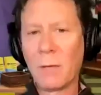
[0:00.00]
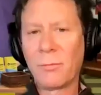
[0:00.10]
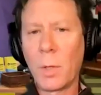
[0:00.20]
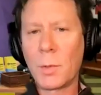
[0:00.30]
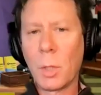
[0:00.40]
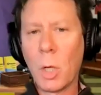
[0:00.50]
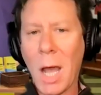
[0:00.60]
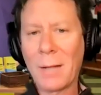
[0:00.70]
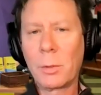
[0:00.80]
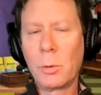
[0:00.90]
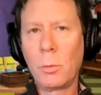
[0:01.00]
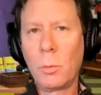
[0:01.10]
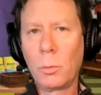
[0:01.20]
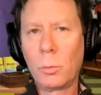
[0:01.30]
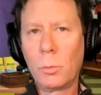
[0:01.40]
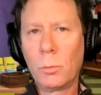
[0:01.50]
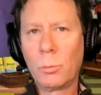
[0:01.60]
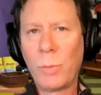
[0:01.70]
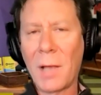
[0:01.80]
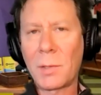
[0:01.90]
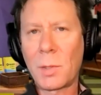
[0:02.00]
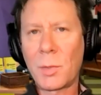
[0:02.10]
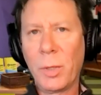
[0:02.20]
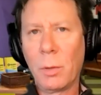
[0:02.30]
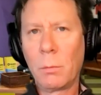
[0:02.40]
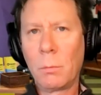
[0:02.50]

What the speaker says: reason not to pass this bill?